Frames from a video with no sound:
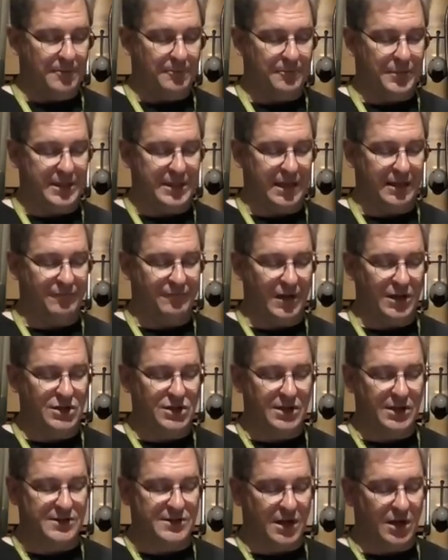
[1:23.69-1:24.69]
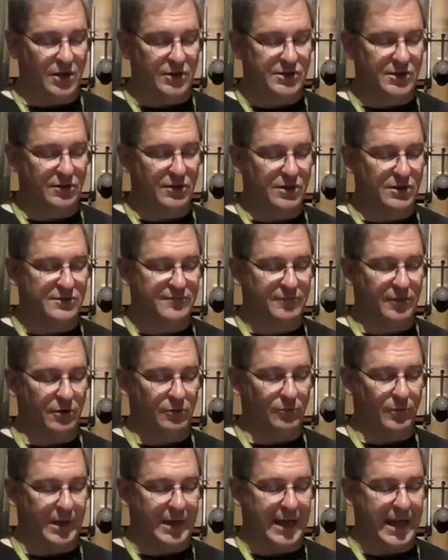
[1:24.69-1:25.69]
But the invention is also
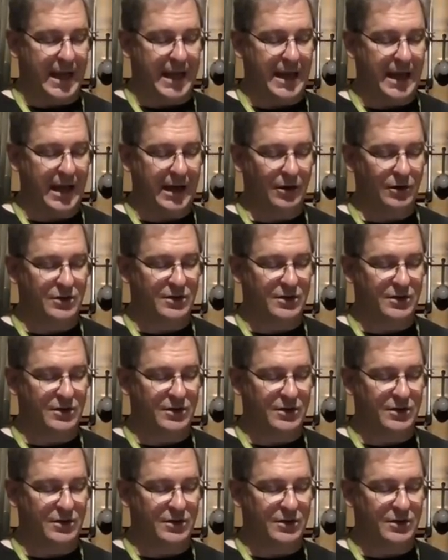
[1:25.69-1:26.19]
useful when a higher